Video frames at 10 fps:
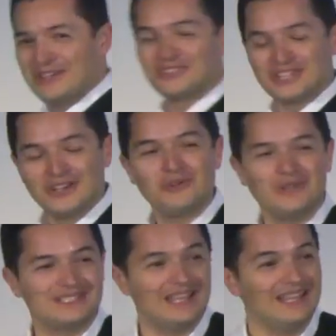because I
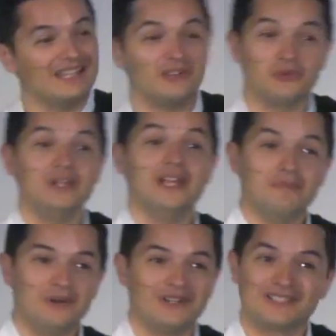always say
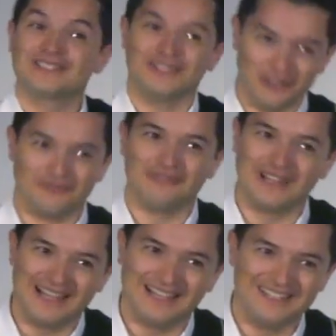real birds don't
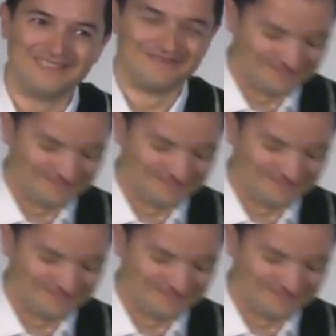fly.